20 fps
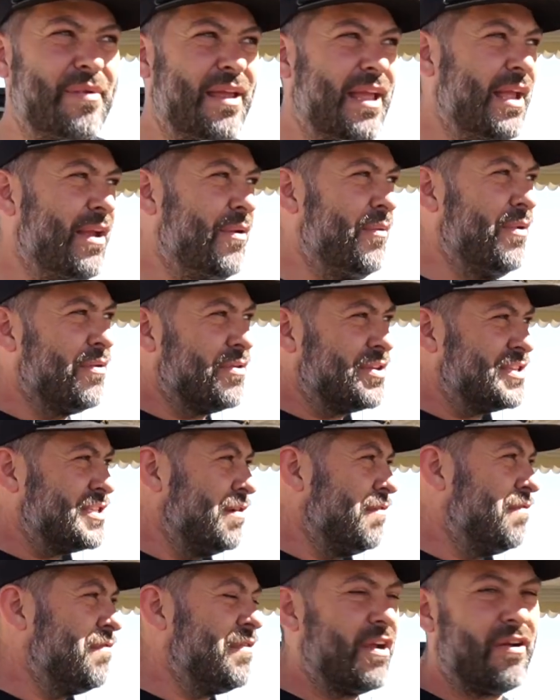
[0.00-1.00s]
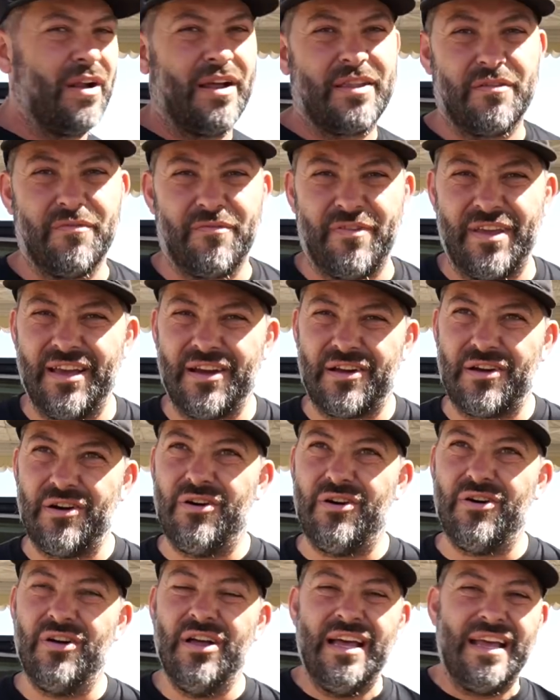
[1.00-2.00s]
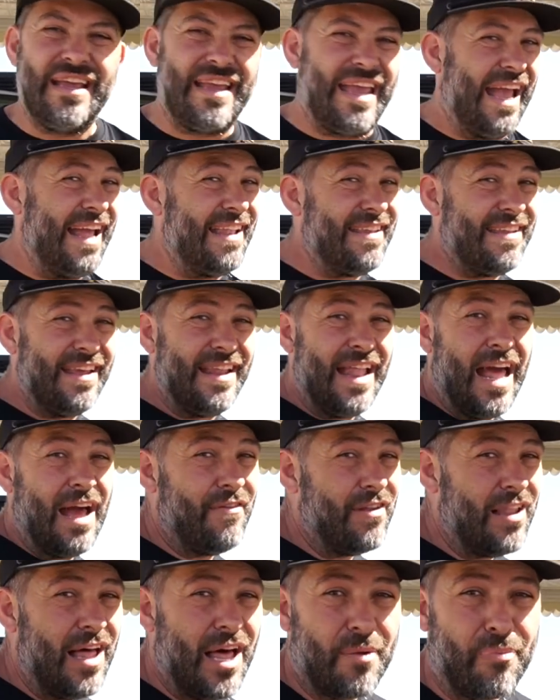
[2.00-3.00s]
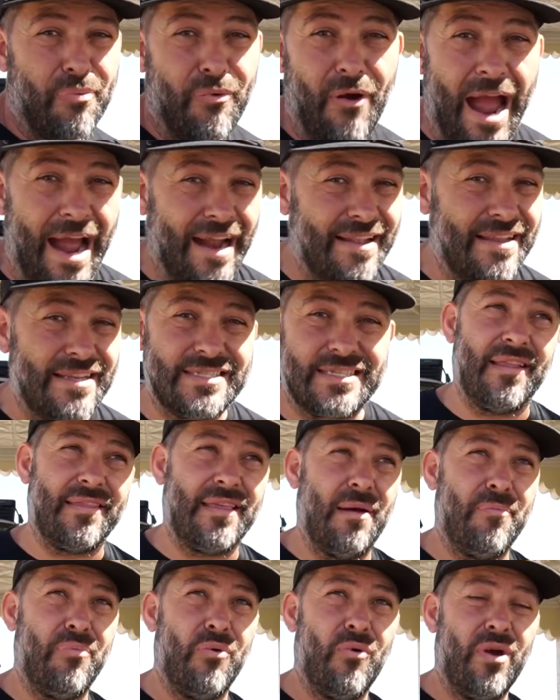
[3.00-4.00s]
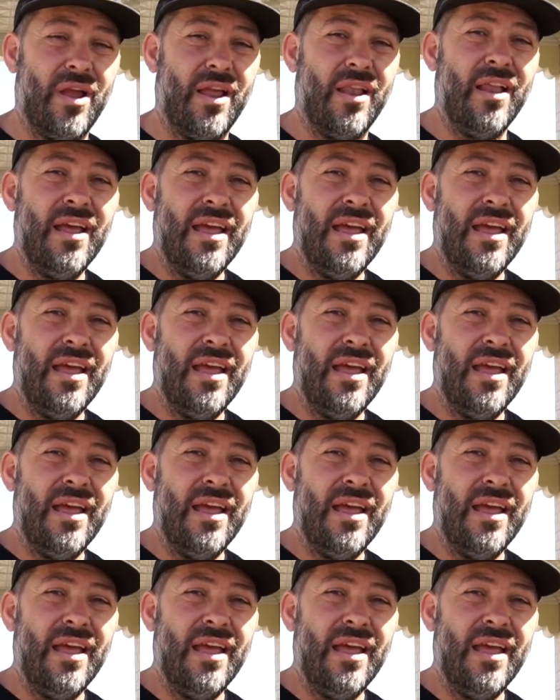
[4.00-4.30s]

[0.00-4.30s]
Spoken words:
be. We were still figuring out the vehicle. Ken didn't have a lot of practice at that point.